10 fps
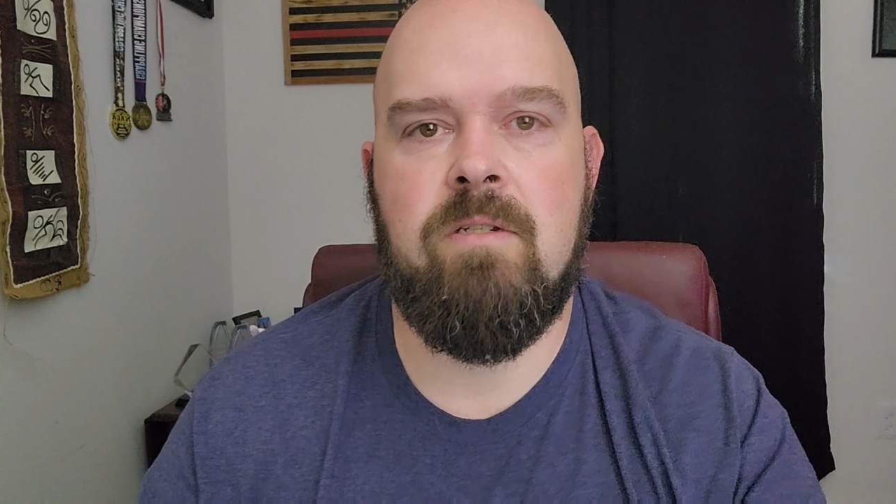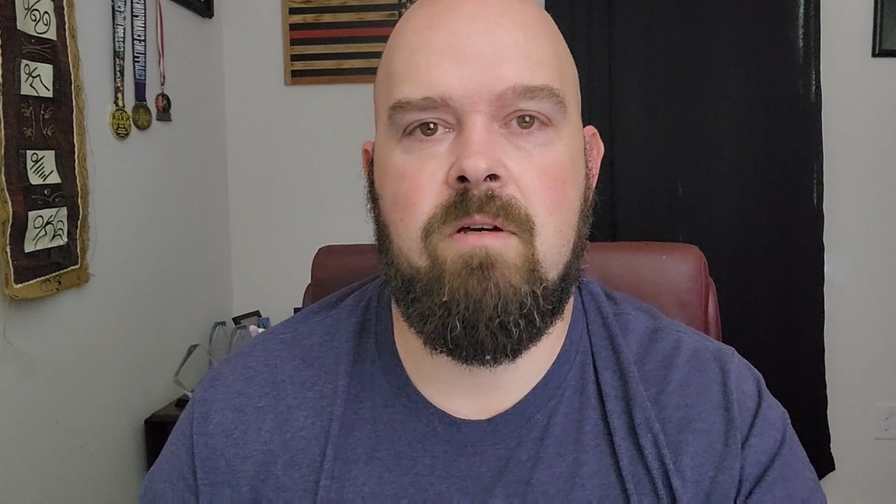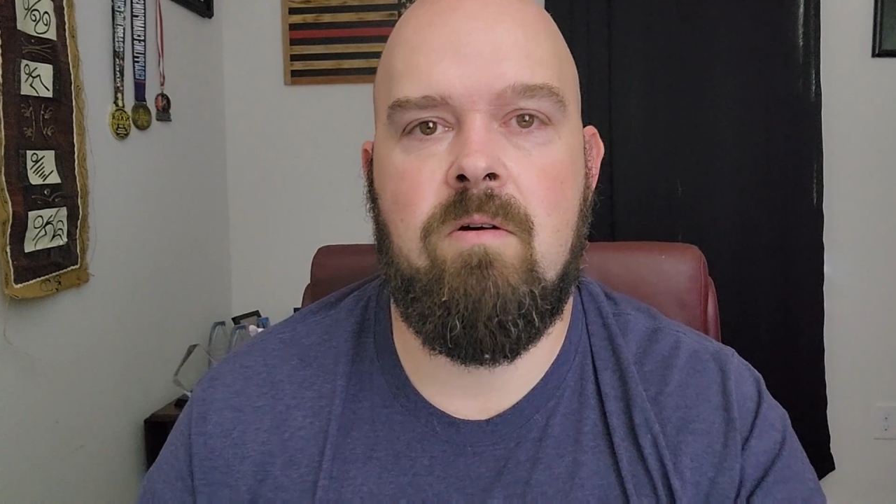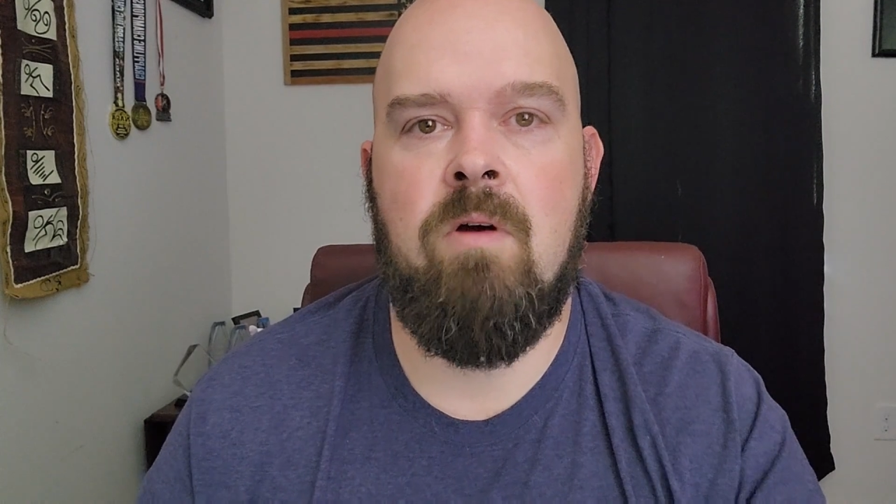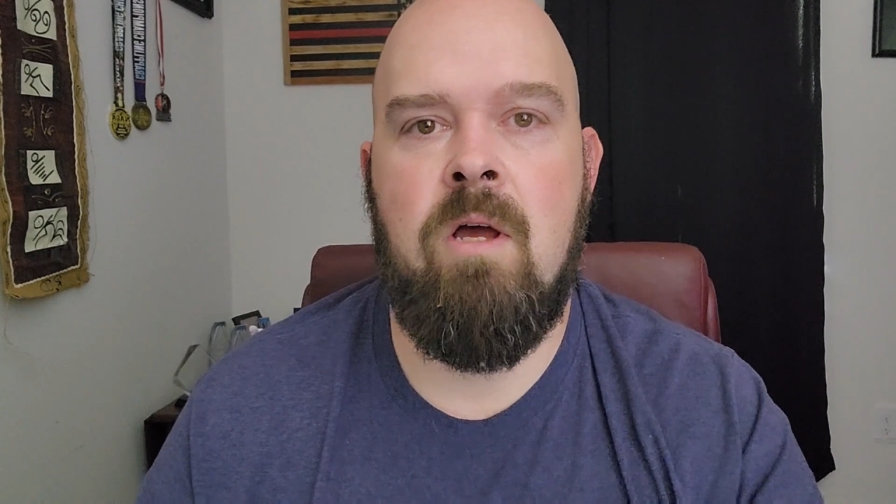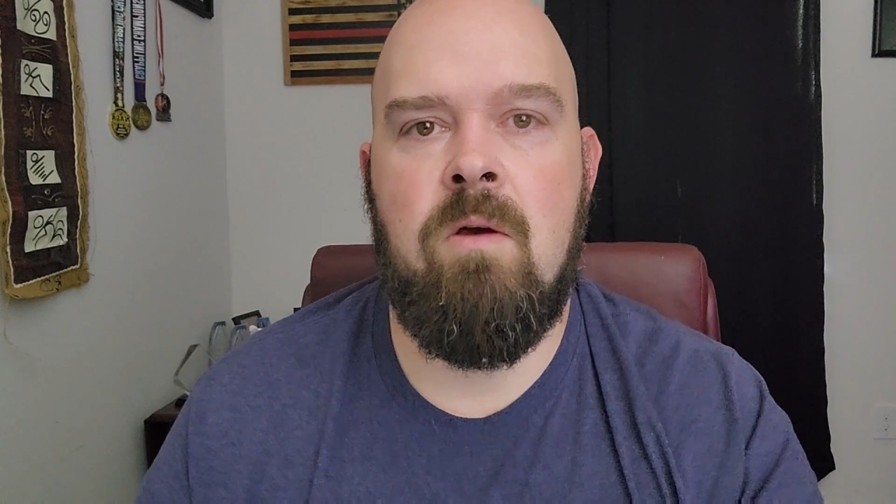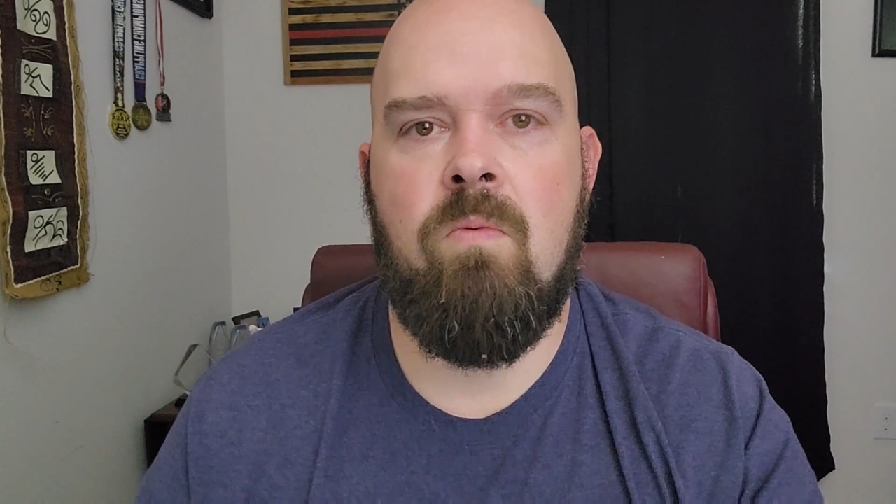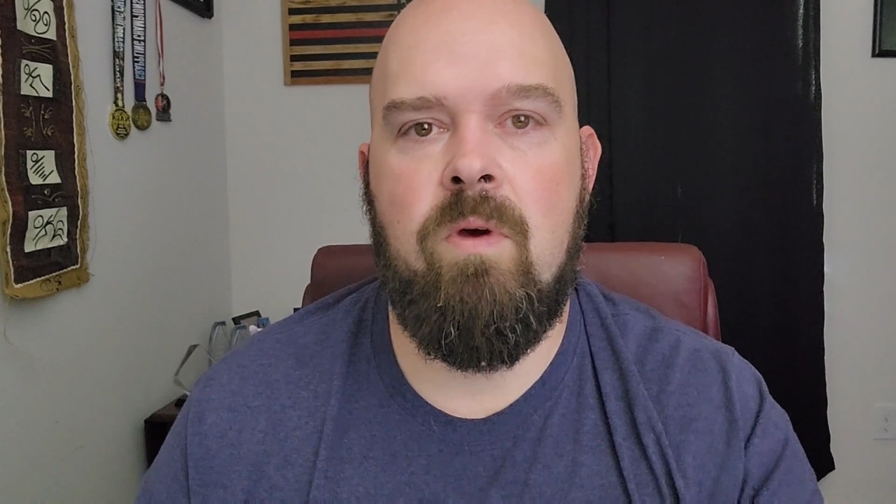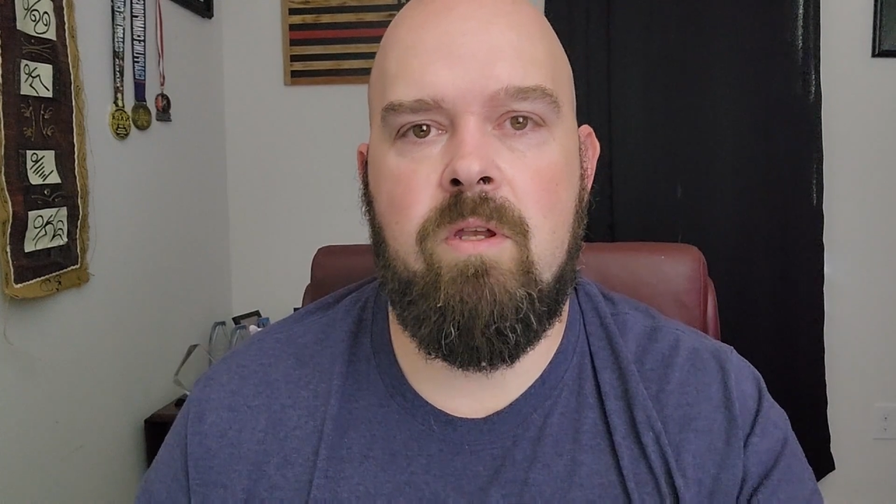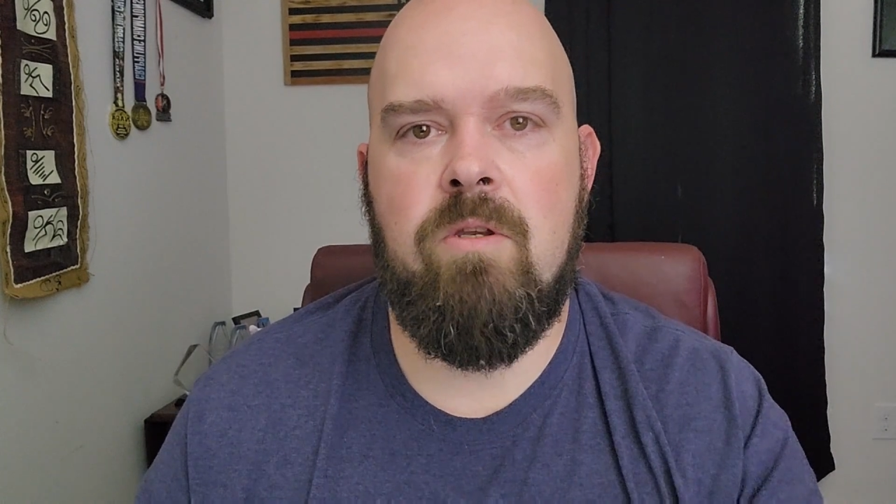So
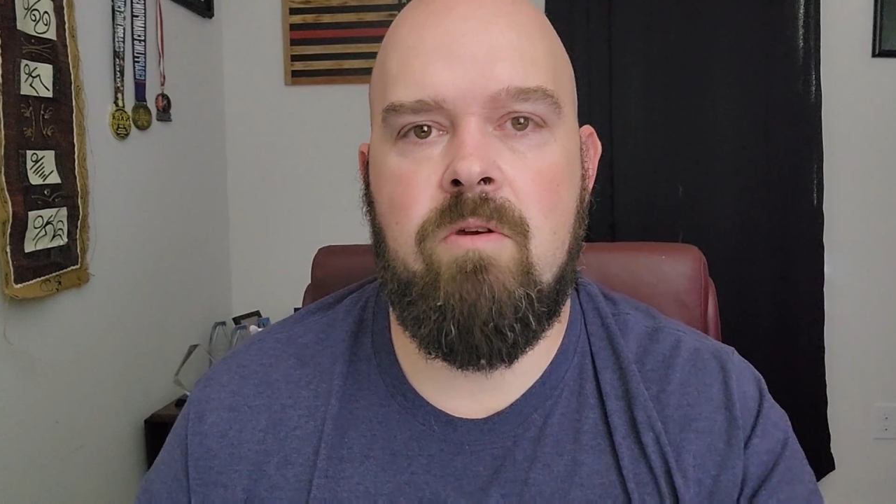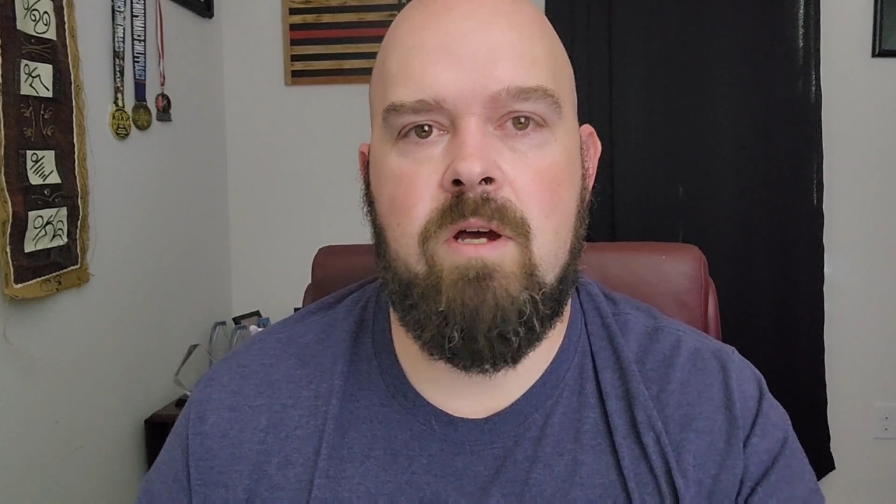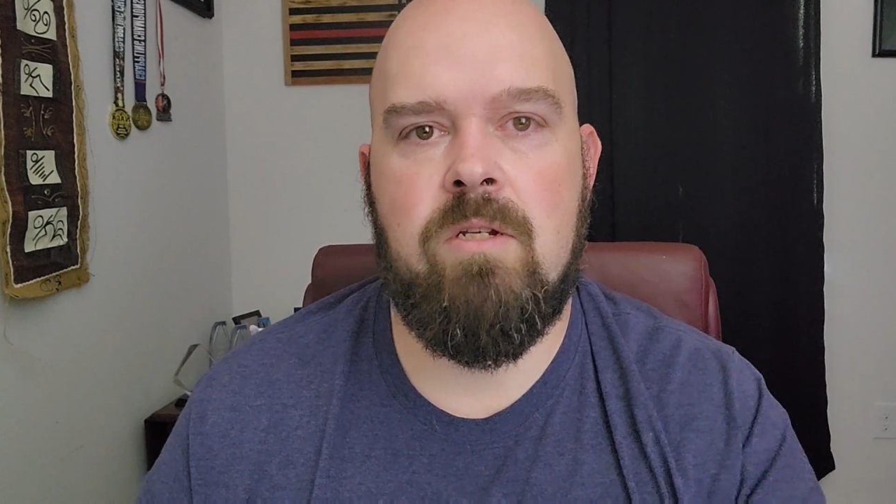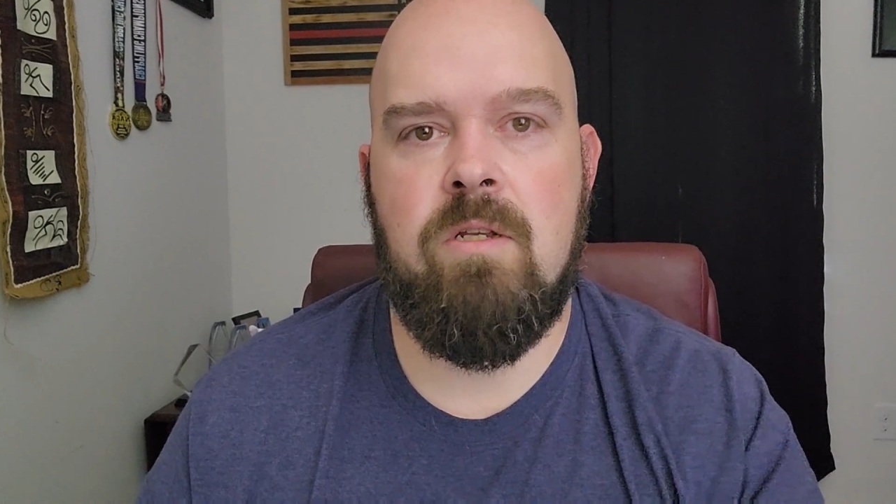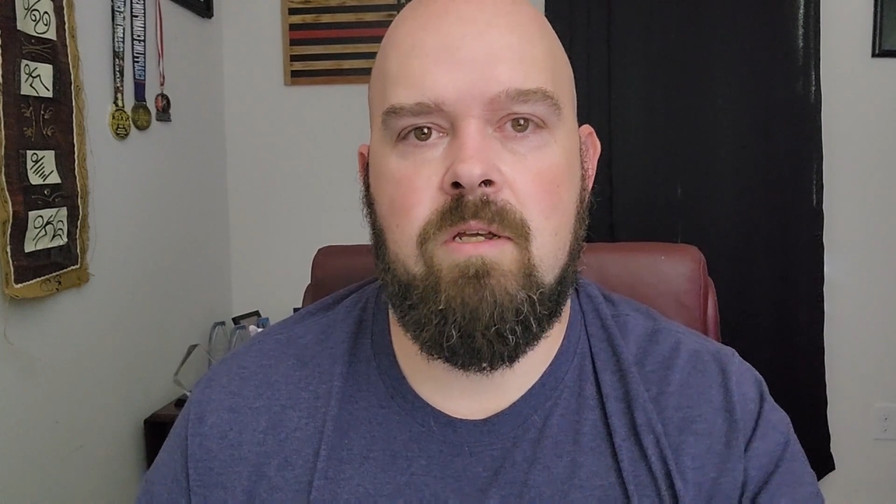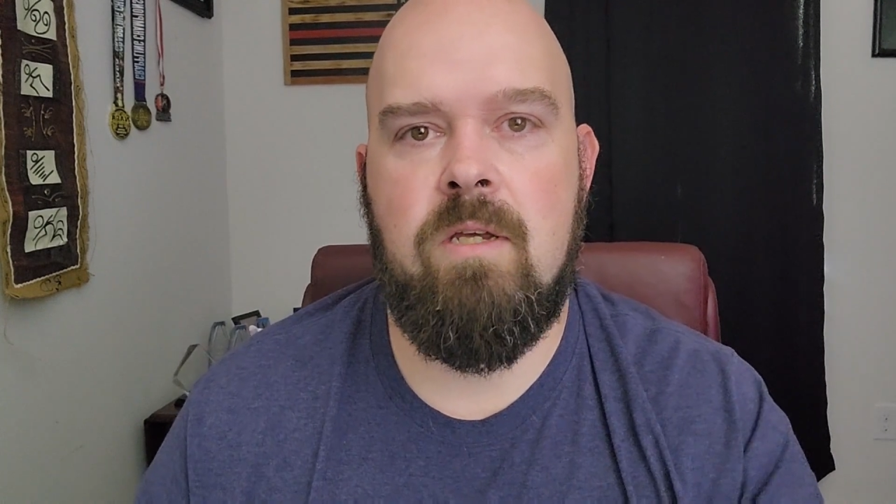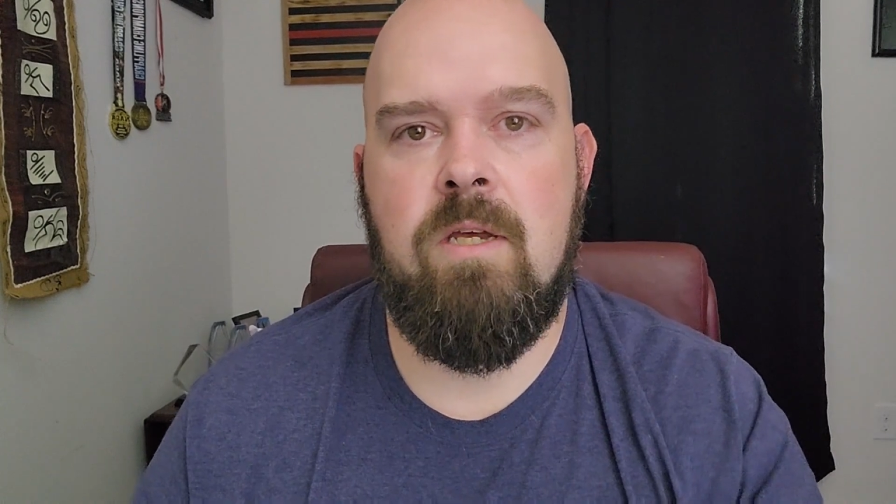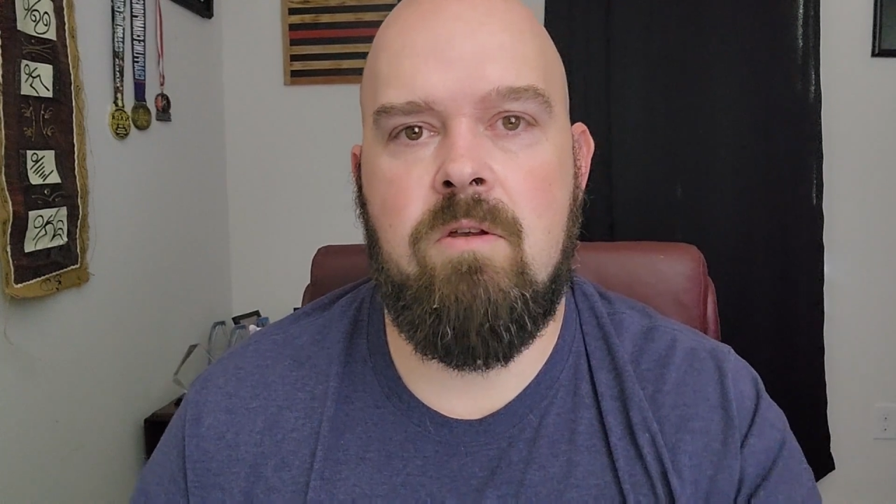when you actually